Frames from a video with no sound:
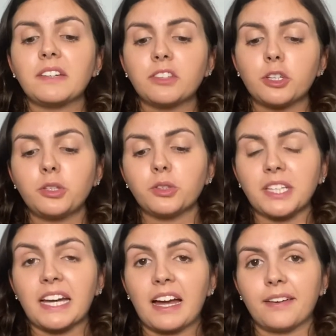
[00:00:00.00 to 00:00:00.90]
though you only
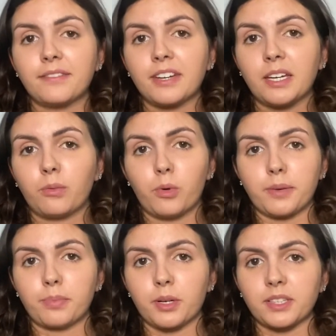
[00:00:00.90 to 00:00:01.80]
have a
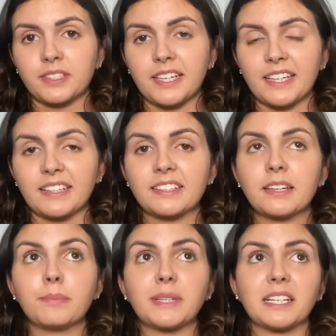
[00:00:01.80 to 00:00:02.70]
1-park ticket,
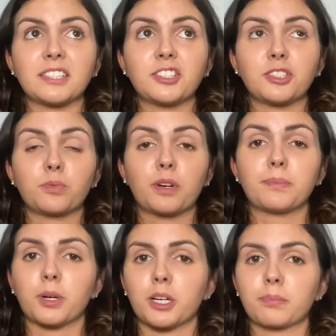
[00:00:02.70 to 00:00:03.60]
because it's just 1
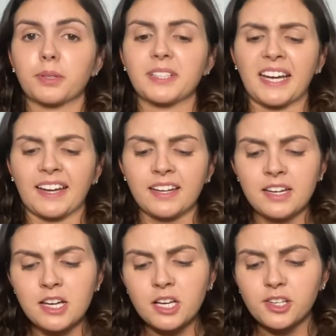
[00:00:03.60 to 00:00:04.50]
park per day.
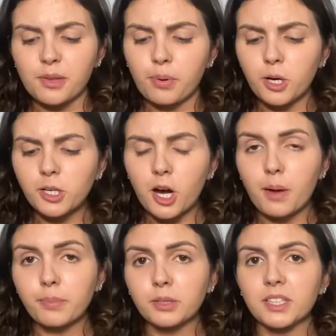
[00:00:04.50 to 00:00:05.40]
So the Park
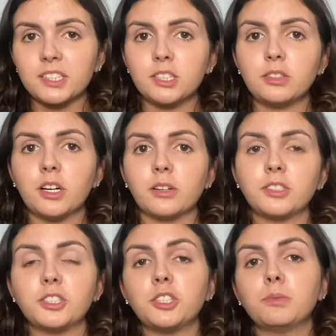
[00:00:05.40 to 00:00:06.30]
Hopper lets you go
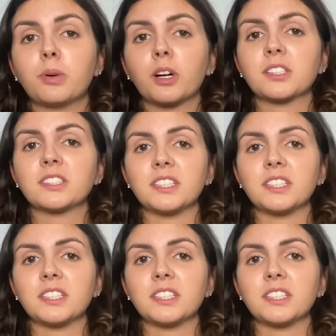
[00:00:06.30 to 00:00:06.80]
to 2 parks